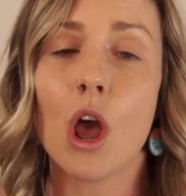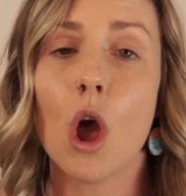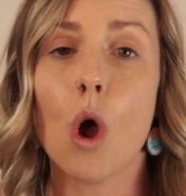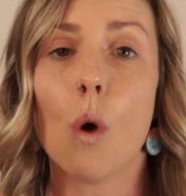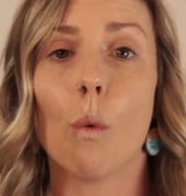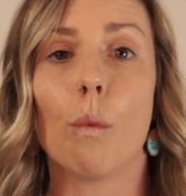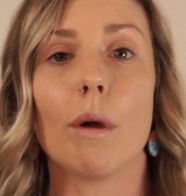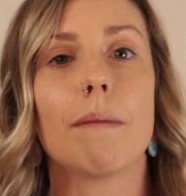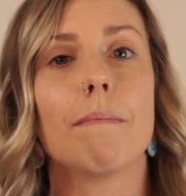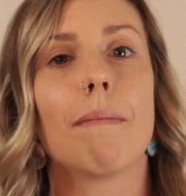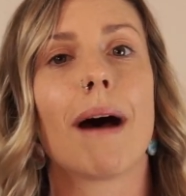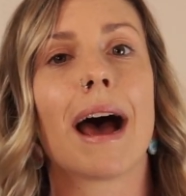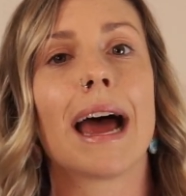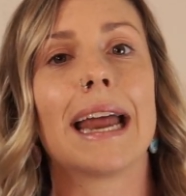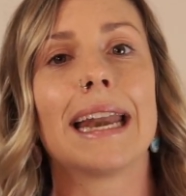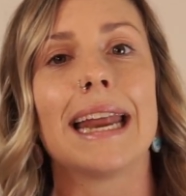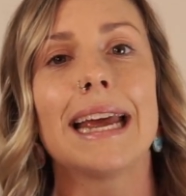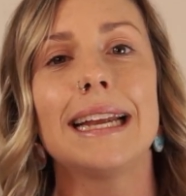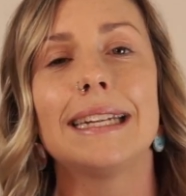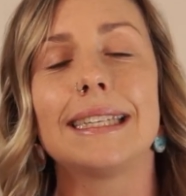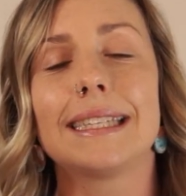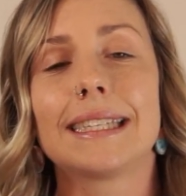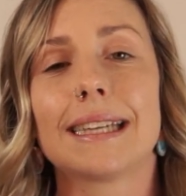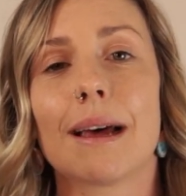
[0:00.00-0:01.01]
we might
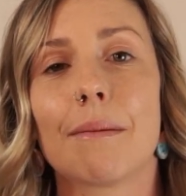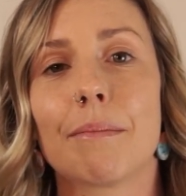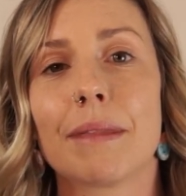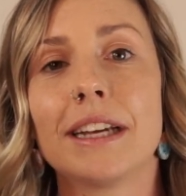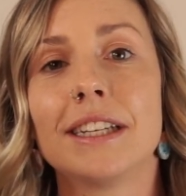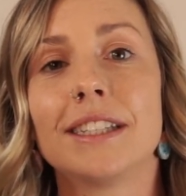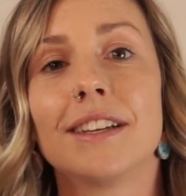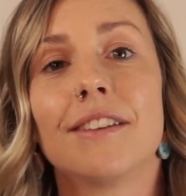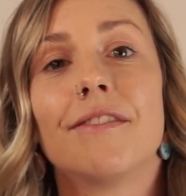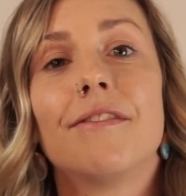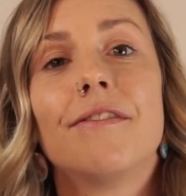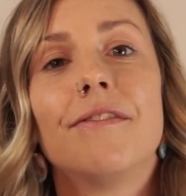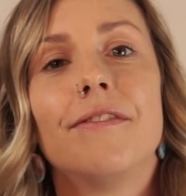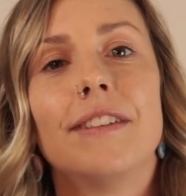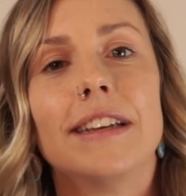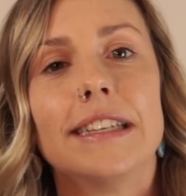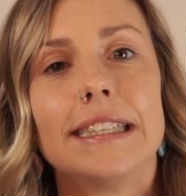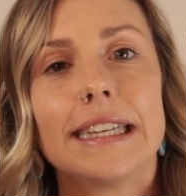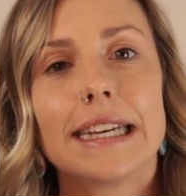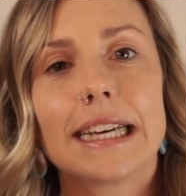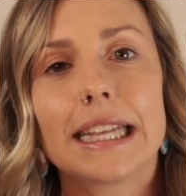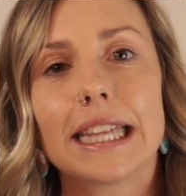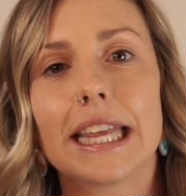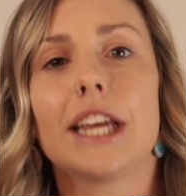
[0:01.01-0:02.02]
need something to
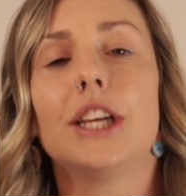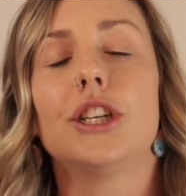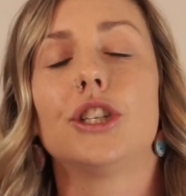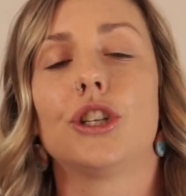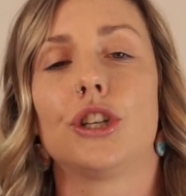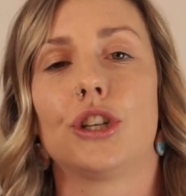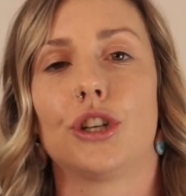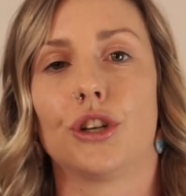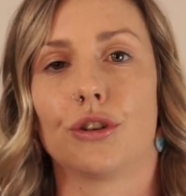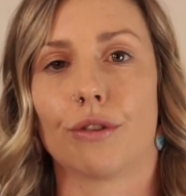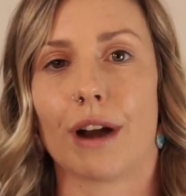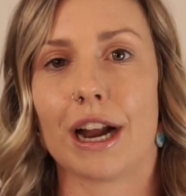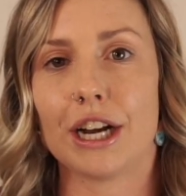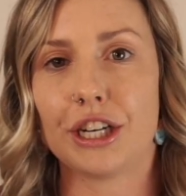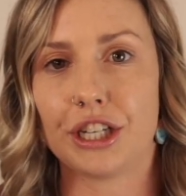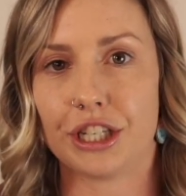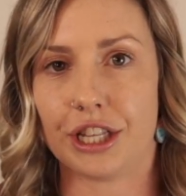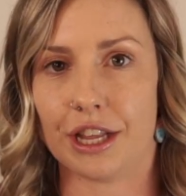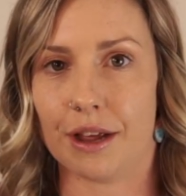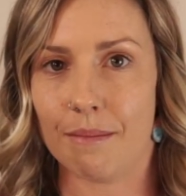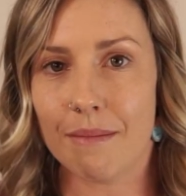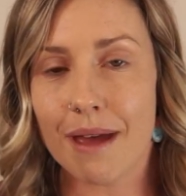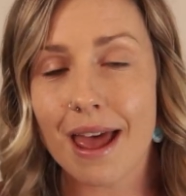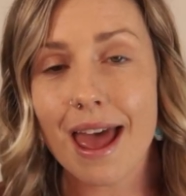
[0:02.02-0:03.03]
physically stretch
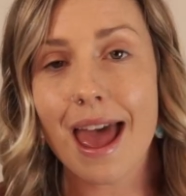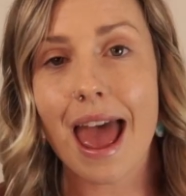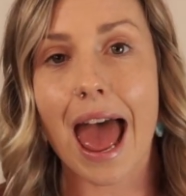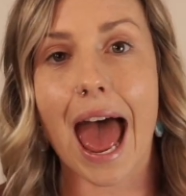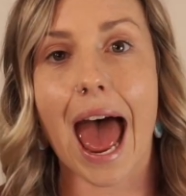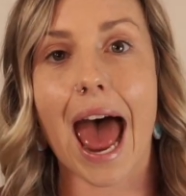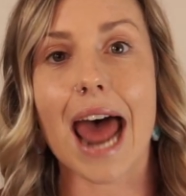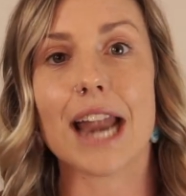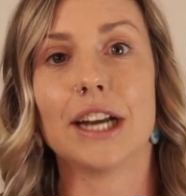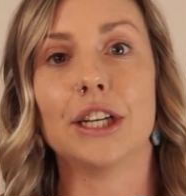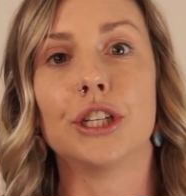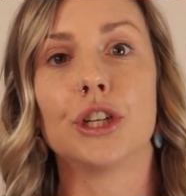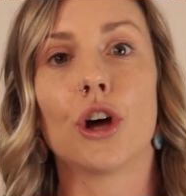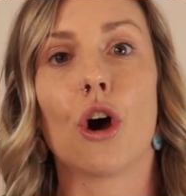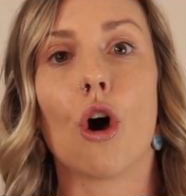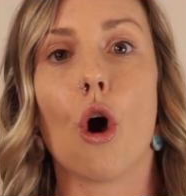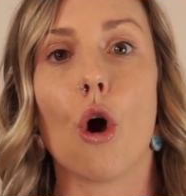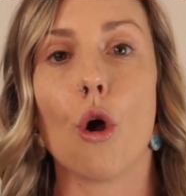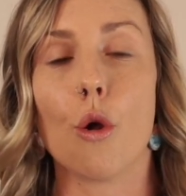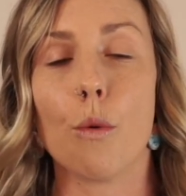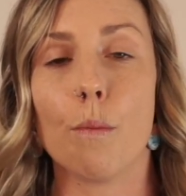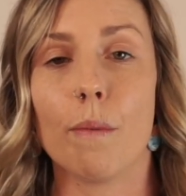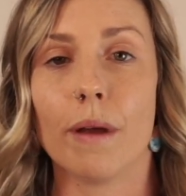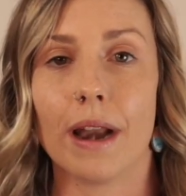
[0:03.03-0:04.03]
them and to
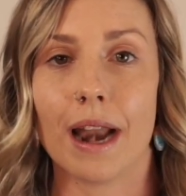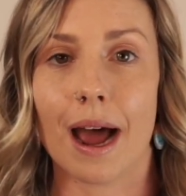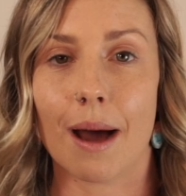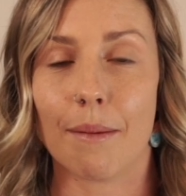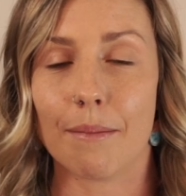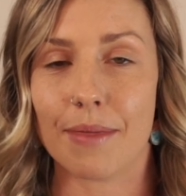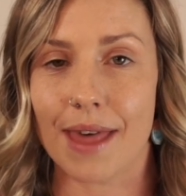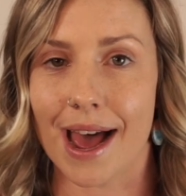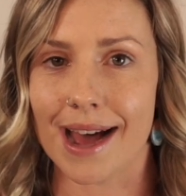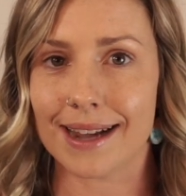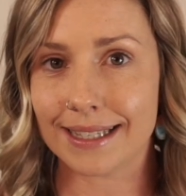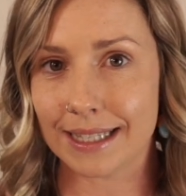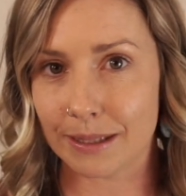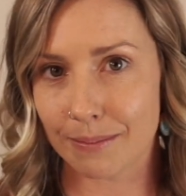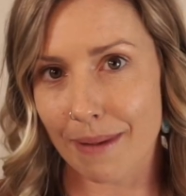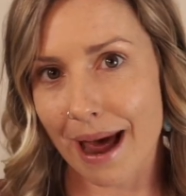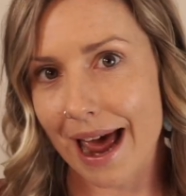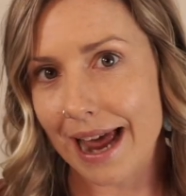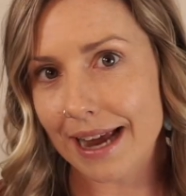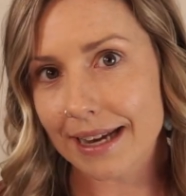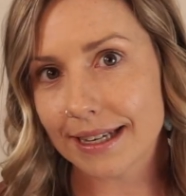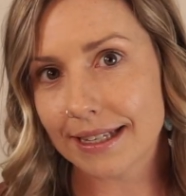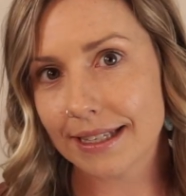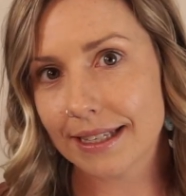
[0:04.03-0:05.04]
open up that
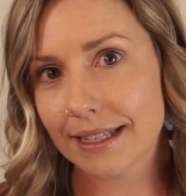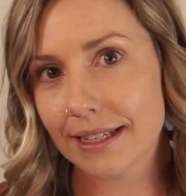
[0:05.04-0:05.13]
space.